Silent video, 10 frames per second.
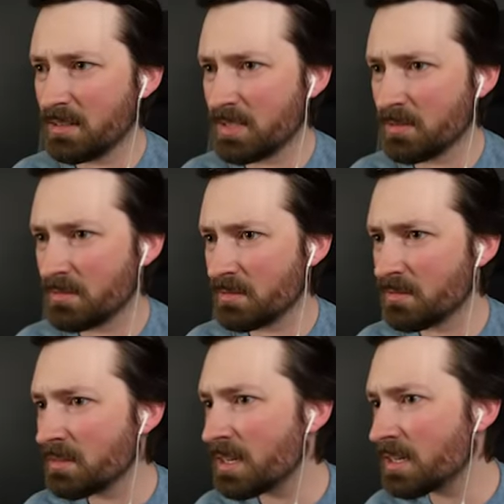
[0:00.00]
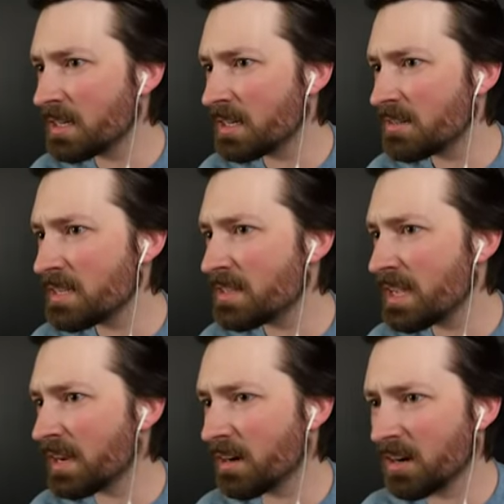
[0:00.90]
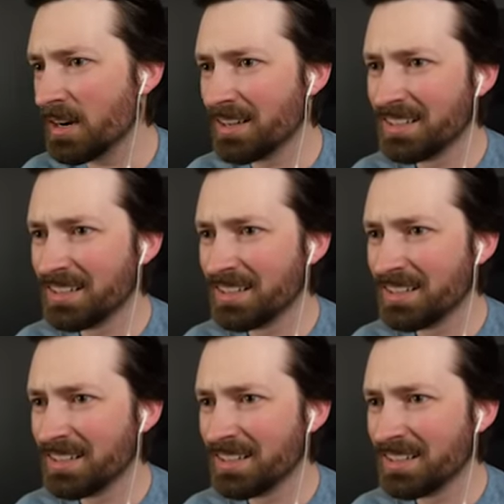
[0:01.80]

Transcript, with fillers: Is there anything in there?